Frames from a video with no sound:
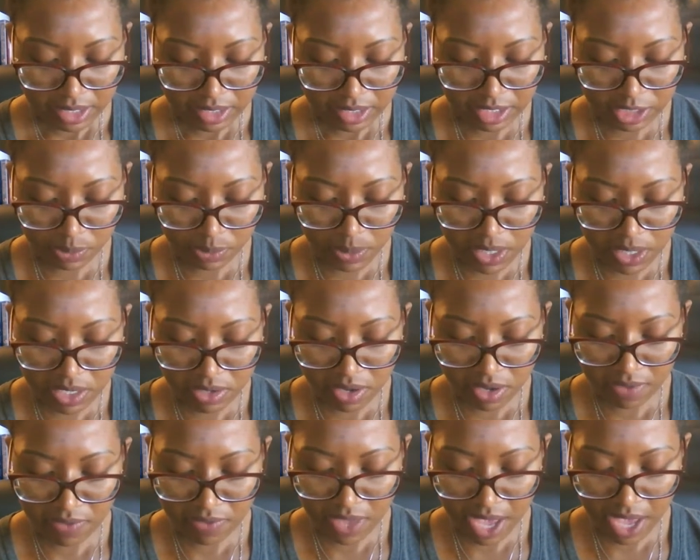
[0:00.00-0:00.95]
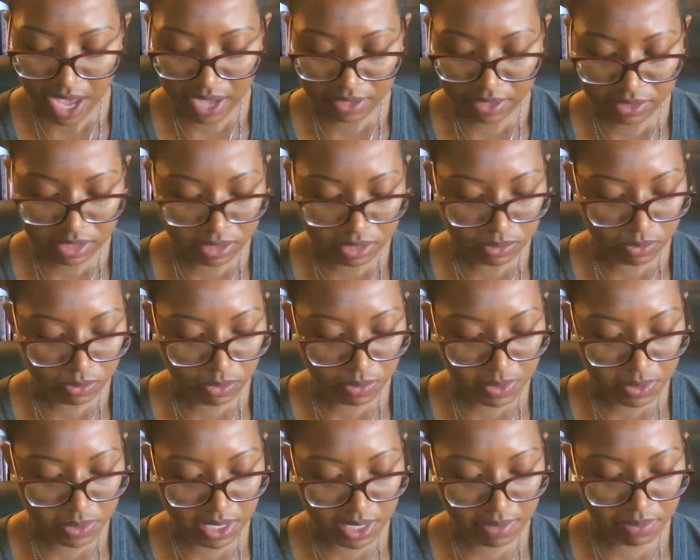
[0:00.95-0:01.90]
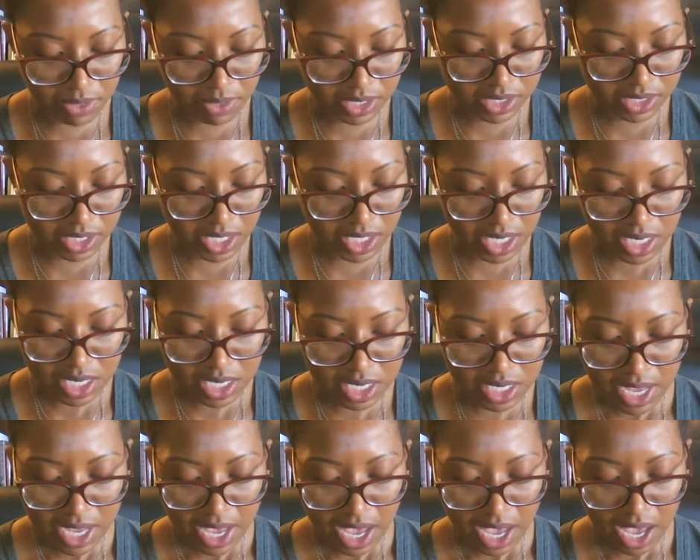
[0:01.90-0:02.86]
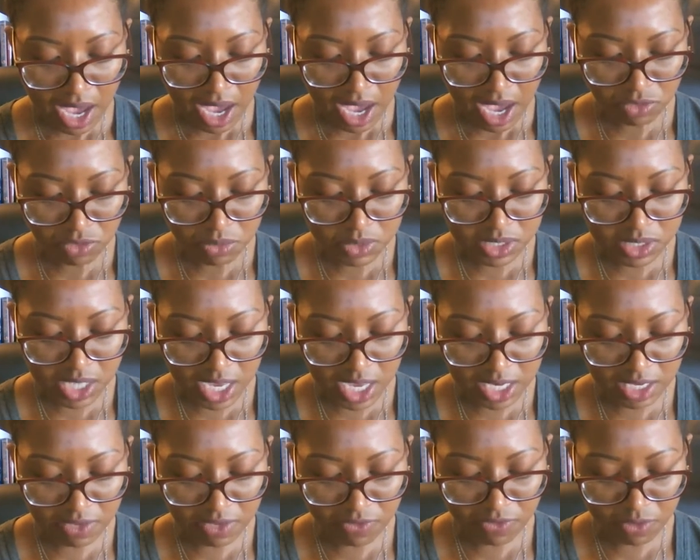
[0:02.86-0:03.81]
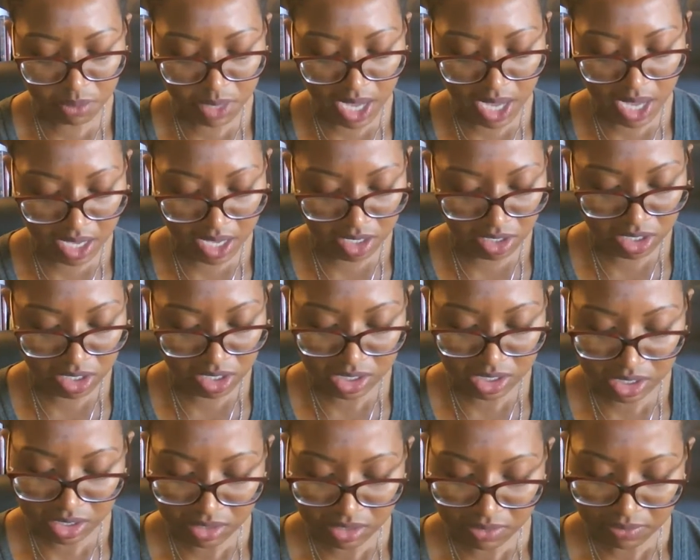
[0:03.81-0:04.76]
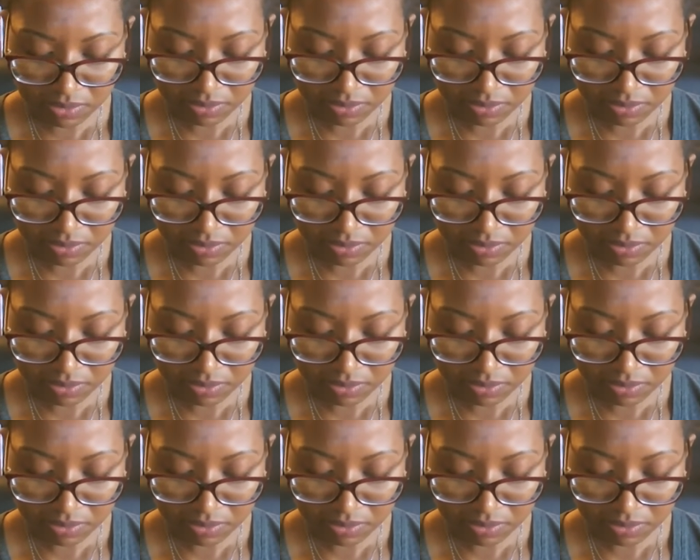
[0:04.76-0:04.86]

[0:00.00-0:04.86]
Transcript: the Speaker of the House will become president after resigning from Congress.